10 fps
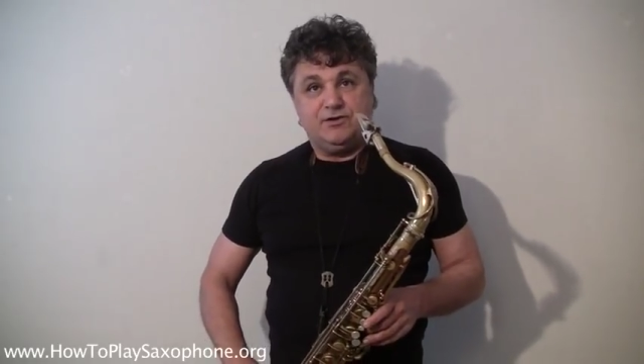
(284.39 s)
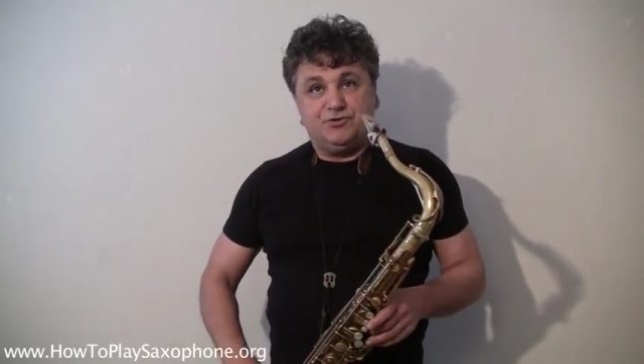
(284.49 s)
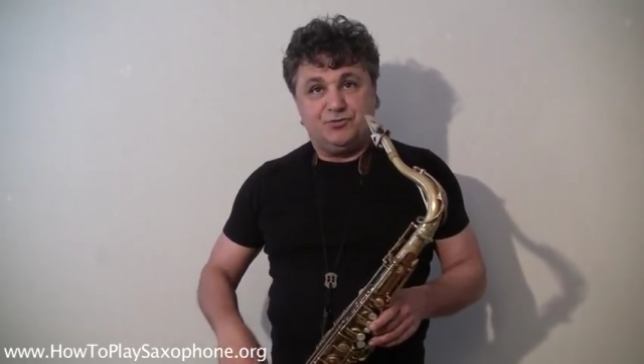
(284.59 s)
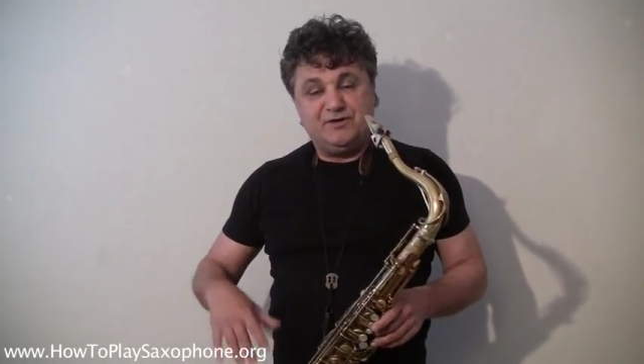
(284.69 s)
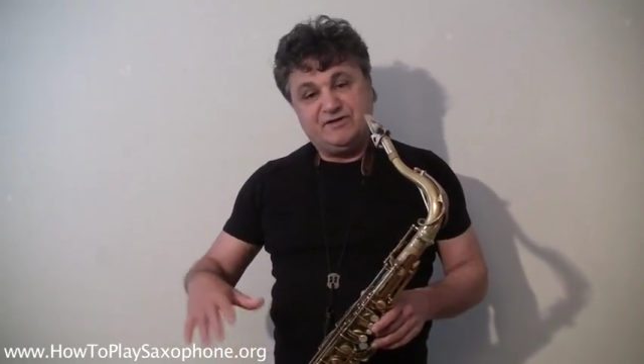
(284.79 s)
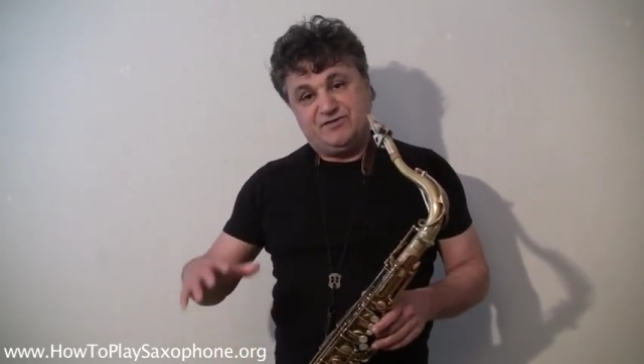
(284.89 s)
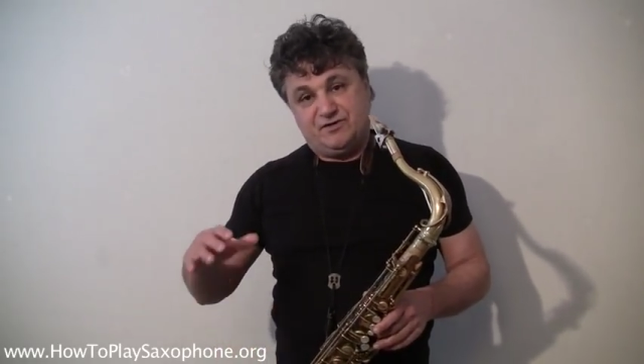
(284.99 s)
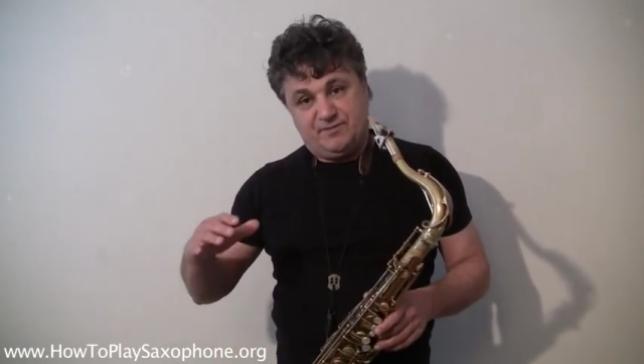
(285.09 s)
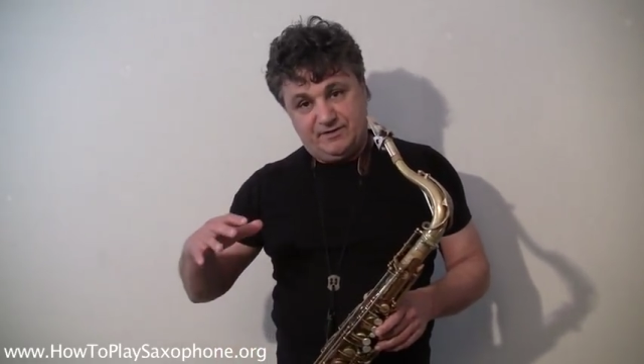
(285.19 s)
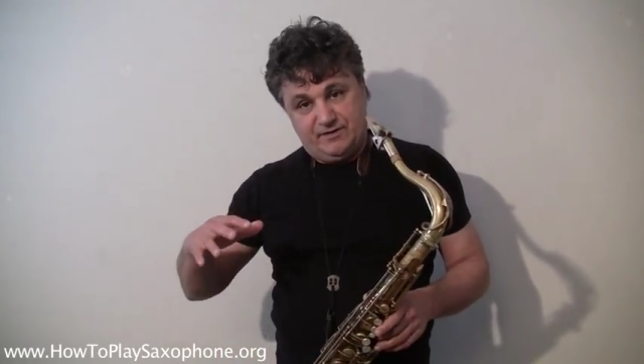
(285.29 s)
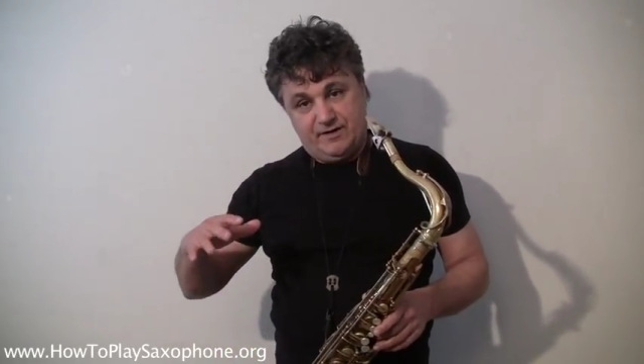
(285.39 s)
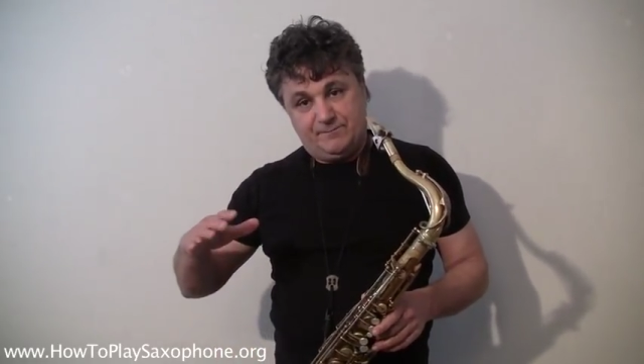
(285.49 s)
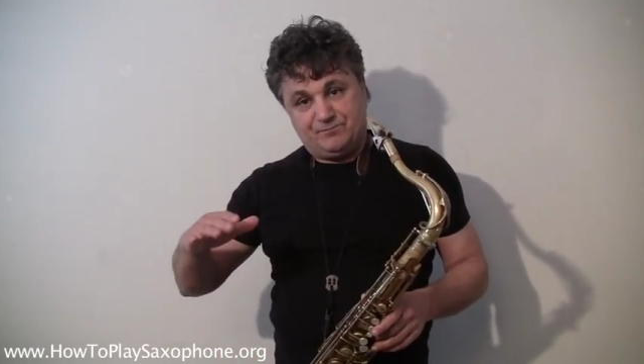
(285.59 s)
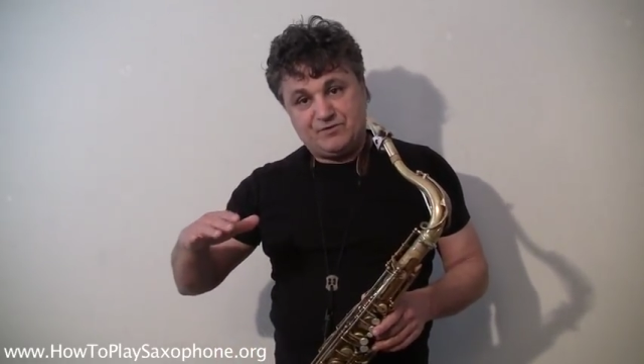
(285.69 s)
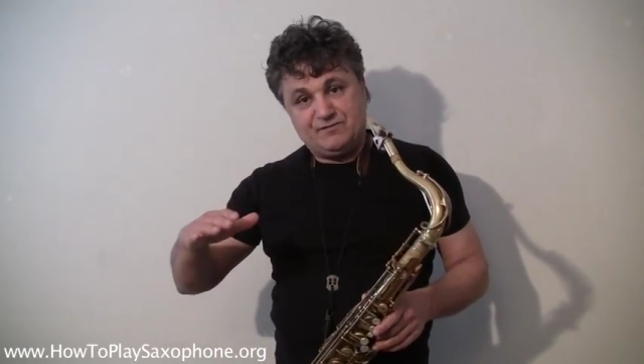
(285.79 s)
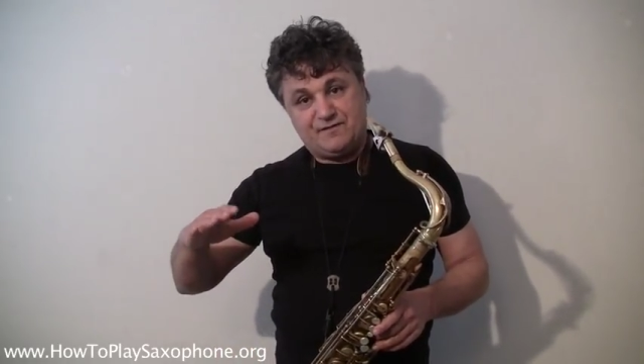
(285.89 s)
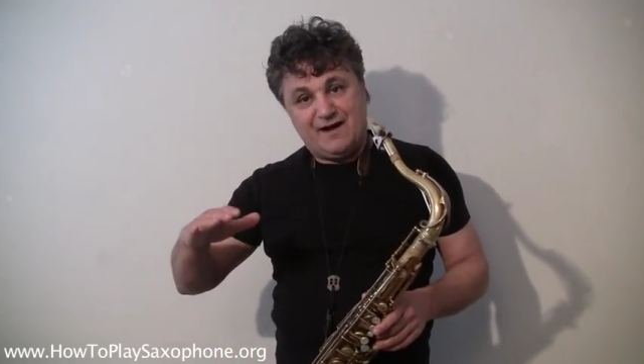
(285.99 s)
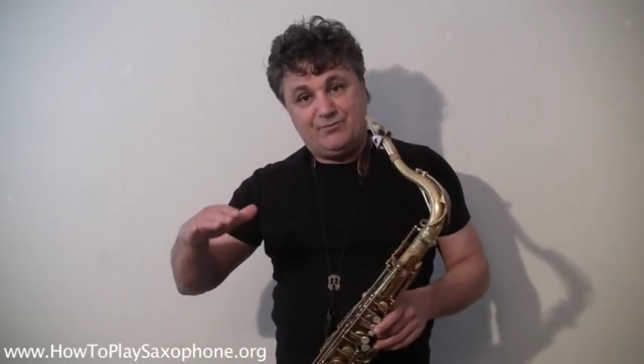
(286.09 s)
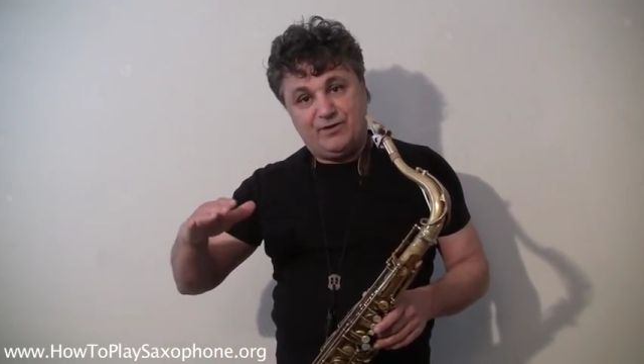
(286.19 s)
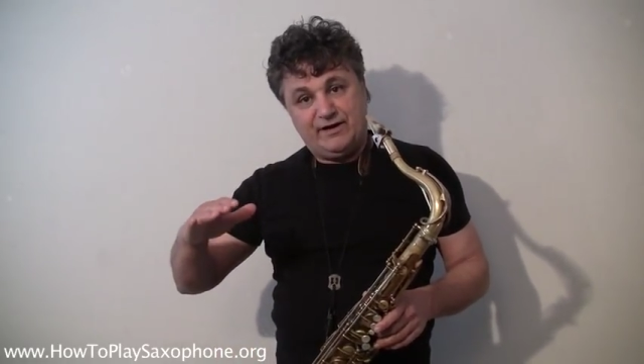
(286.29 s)
your reed's going to be um,
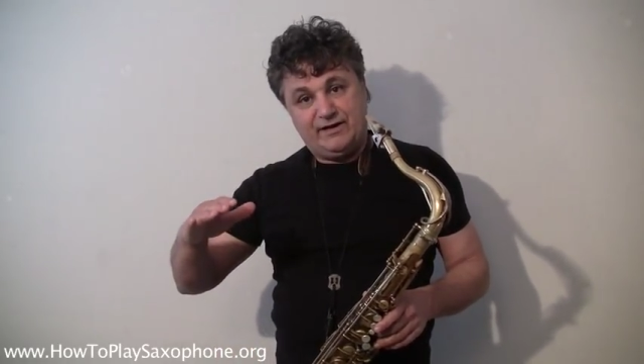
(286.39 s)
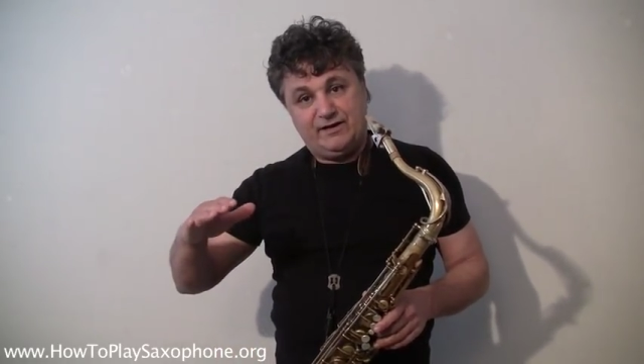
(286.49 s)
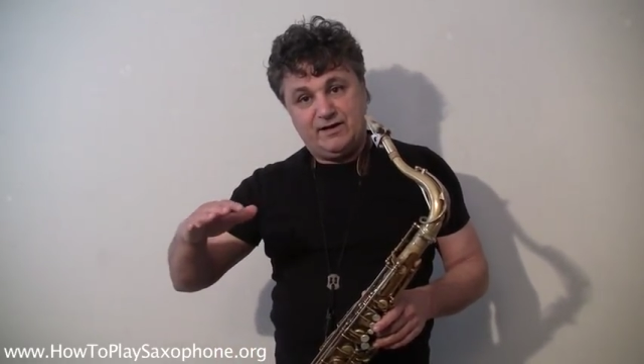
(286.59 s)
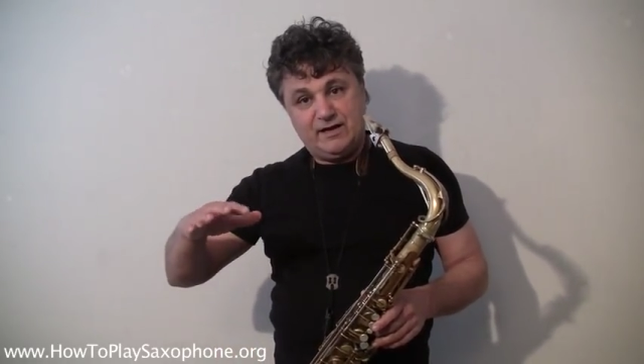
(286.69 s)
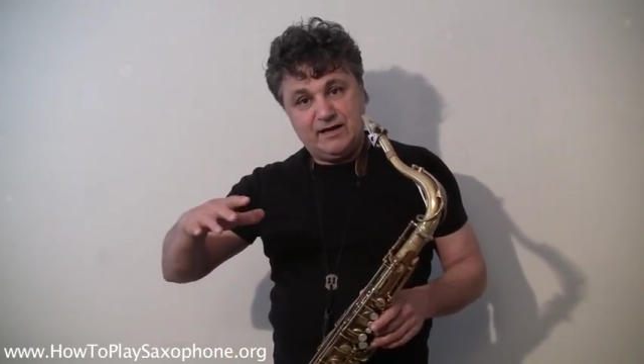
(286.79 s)
vibrating